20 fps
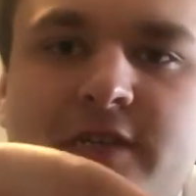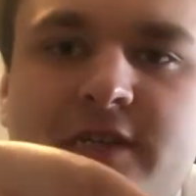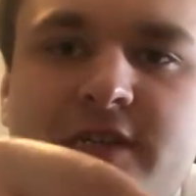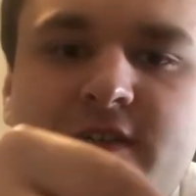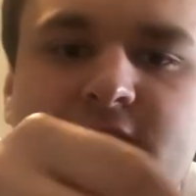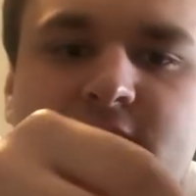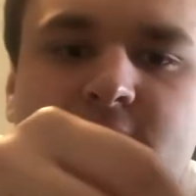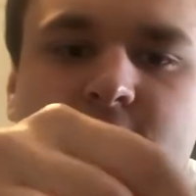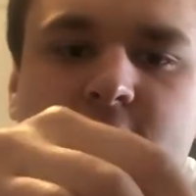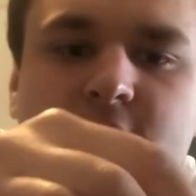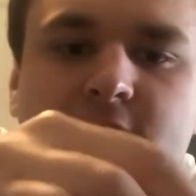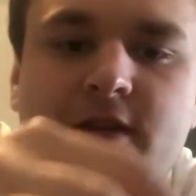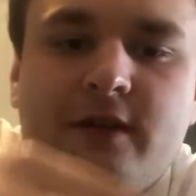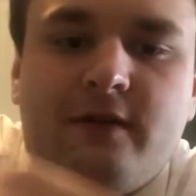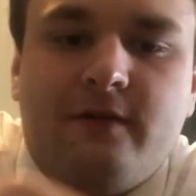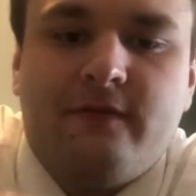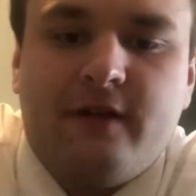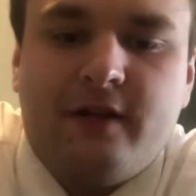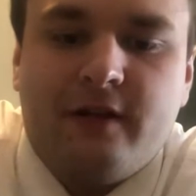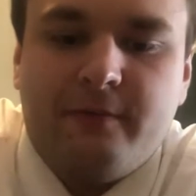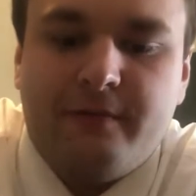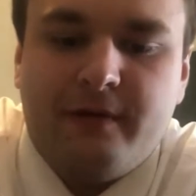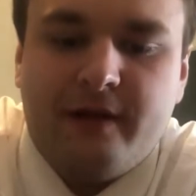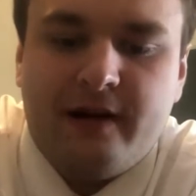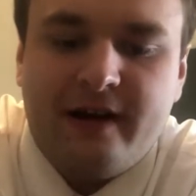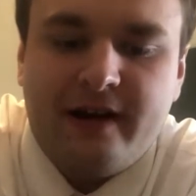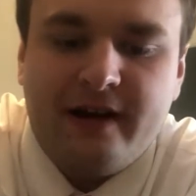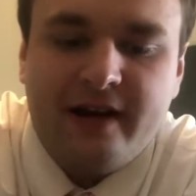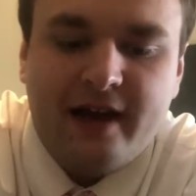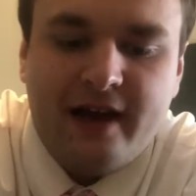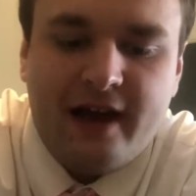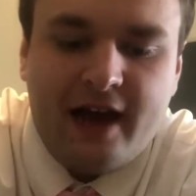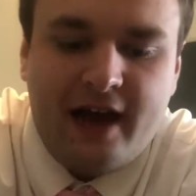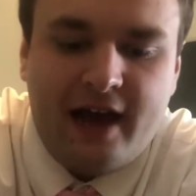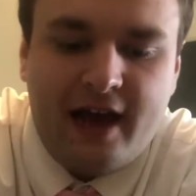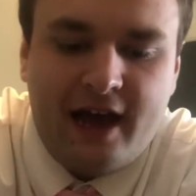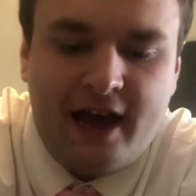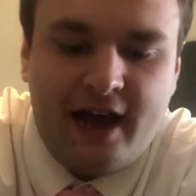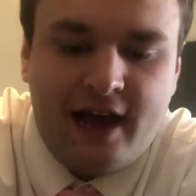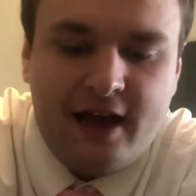geez, the whole thing fell apart.
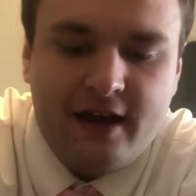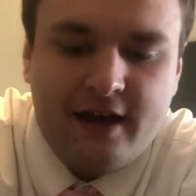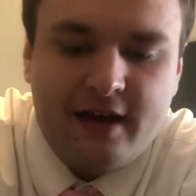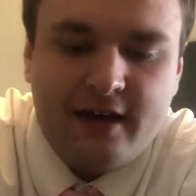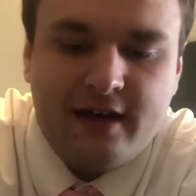Ah!